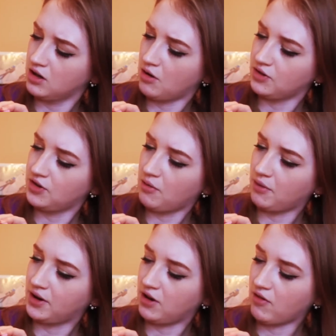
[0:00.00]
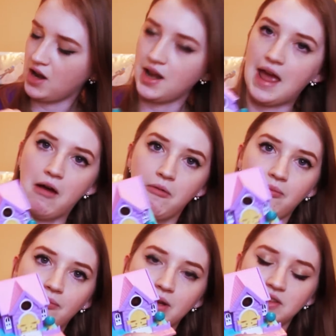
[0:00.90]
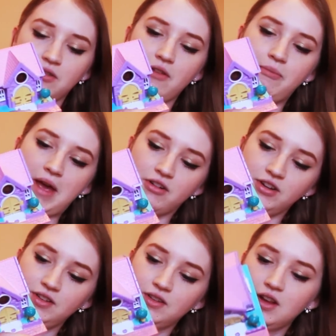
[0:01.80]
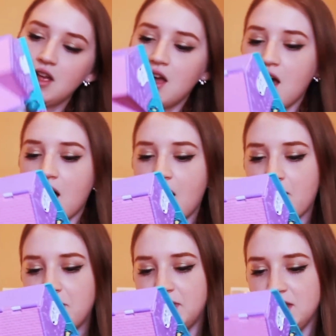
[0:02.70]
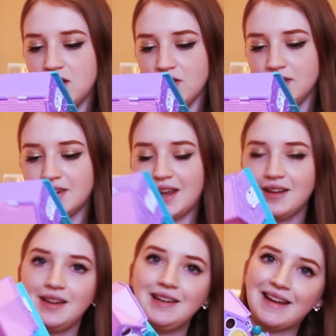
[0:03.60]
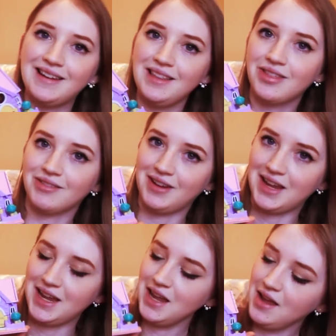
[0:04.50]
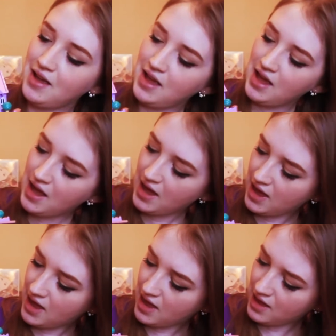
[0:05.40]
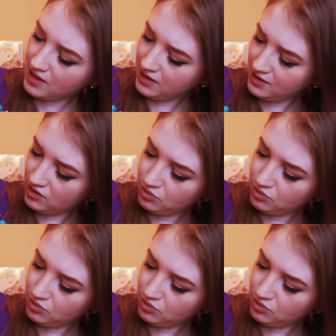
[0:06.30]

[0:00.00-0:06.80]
it's not working right now because I don't have batteries. But the year is 1993, and these